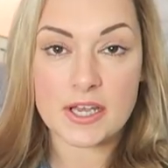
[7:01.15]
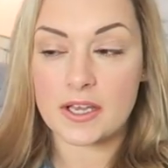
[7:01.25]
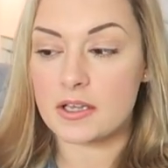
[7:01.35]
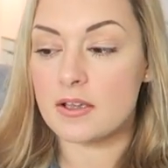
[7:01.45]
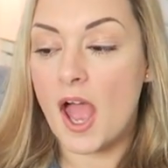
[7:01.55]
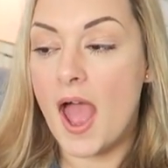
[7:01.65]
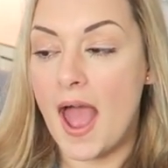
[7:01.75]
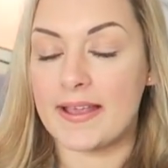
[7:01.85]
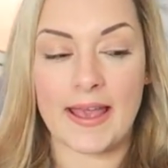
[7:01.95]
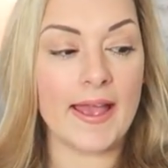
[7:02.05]
two.
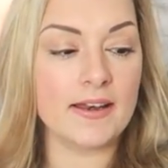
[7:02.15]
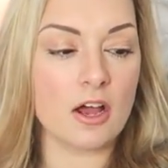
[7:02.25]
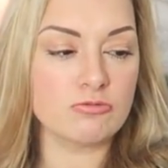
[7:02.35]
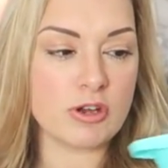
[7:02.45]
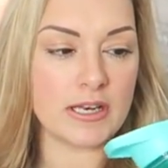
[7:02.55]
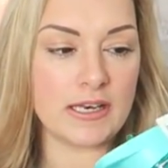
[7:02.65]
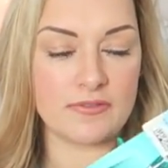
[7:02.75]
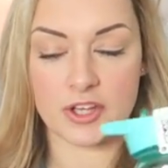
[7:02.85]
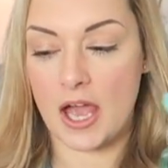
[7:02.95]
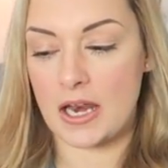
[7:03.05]
Again, I really
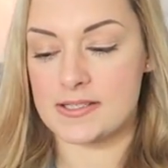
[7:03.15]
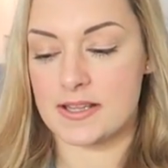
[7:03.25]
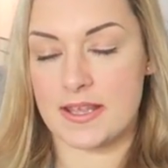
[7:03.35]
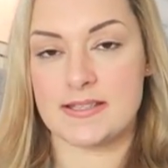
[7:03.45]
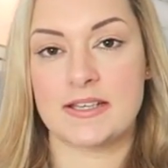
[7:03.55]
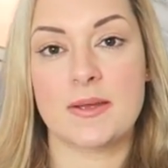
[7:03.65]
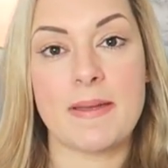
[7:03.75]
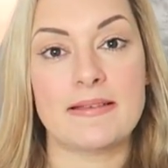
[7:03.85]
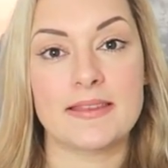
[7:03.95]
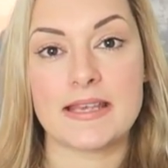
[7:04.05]
love the colours of these and I
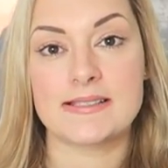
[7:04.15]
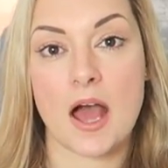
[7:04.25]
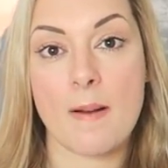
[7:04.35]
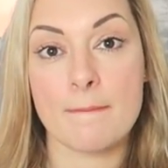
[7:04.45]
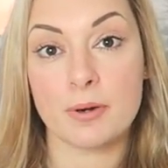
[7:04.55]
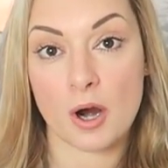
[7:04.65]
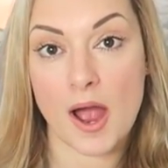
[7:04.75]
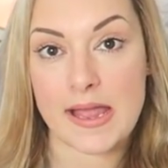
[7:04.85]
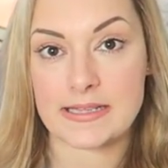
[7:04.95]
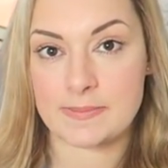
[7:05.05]
picked these up
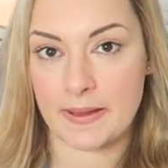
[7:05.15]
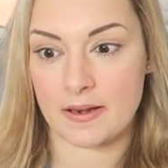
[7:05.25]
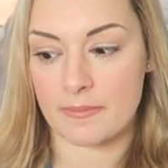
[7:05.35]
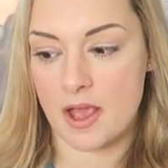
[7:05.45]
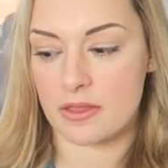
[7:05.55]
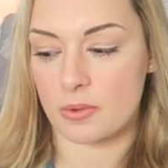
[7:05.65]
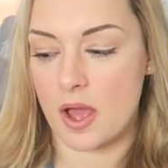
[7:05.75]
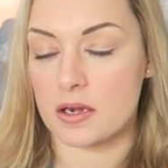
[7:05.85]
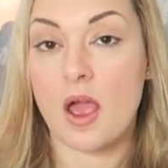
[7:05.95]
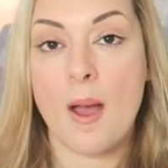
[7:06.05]
prior to picking up the other
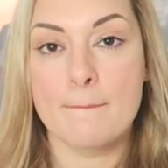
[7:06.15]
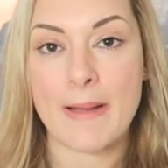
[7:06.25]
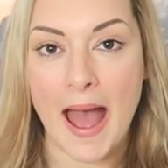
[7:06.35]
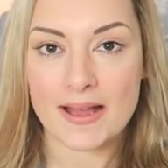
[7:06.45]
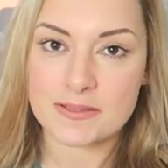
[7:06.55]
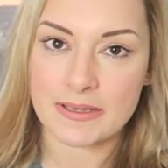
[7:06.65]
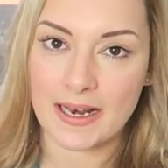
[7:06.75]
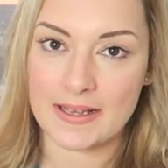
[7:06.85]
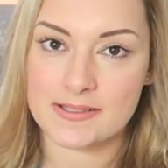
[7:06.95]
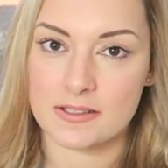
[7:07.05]
one. But Adam
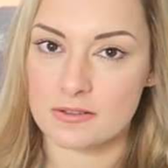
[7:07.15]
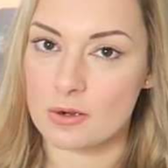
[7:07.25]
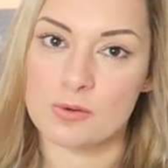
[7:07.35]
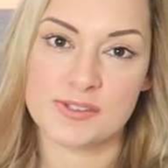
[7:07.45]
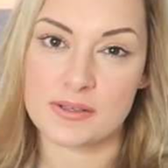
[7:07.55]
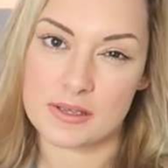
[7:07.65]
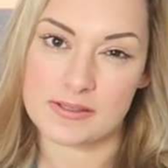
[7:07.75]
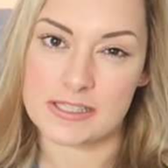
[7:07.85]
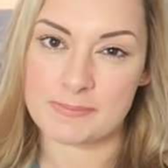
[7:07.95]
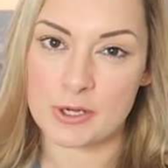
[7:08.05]
and Clayton also
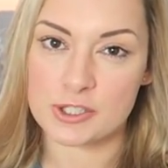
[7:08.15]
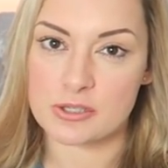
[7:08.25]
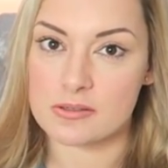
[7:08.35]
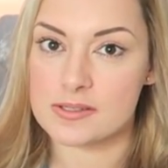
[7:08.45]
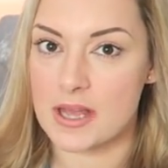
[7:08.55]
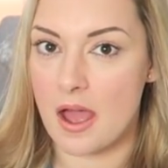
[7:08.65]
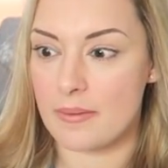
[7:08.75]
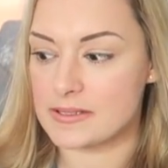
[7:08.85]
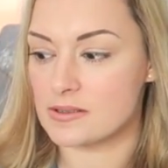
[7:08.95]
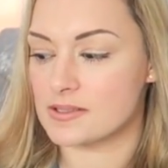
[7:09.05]
use these bottles, so
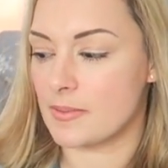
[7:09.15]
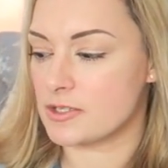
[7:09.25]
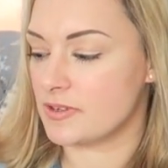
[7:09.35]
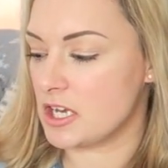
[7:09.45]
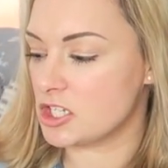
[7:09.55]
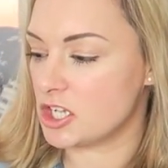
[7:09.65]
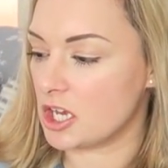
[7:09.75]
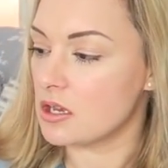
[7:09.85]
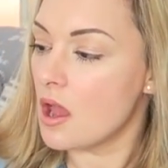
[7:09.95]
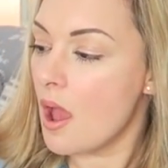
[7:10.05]
it's not so much of an
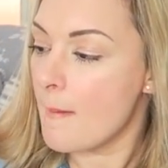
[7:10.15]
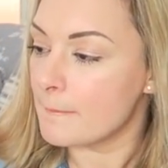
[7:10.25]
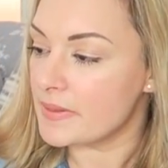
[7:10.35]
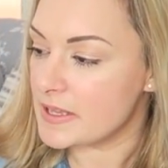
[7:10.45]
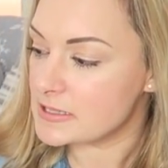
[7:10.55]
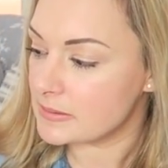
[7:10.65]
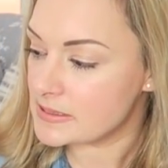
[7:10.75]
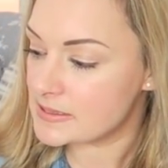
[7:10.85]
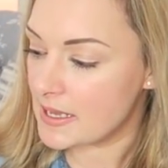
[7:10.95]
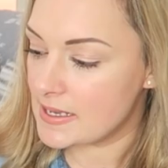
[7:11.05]
issue. But this
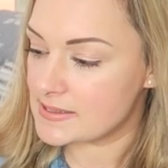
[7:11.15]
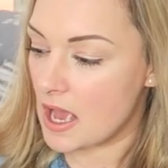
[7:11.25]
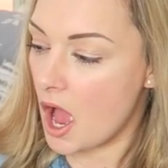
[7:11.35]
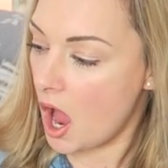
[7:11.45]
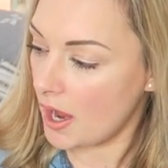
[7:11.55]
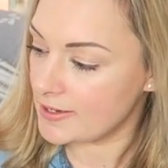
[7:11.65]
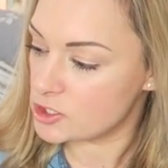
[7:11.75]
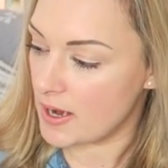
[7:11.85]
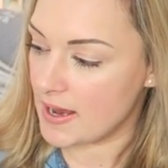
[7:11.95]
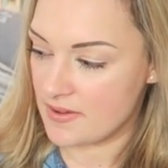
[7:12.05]
one says,
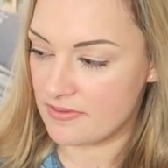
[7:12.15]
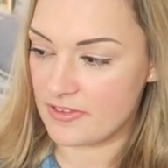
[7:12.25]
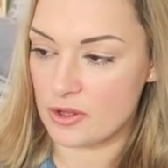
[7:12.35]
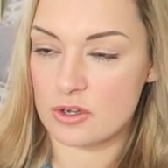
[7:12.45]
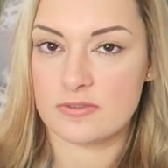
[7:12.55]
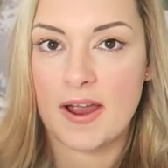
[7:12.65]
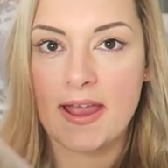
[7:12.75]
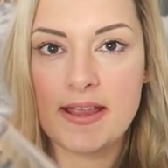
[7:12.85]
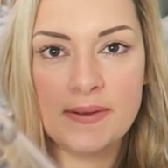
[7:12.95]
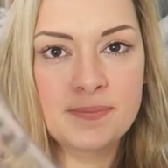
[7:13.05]
hydrate, feel
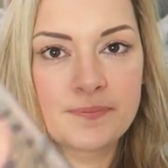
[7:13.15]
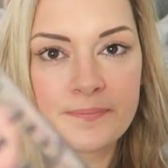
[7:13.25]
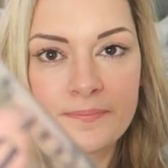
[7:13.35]
great.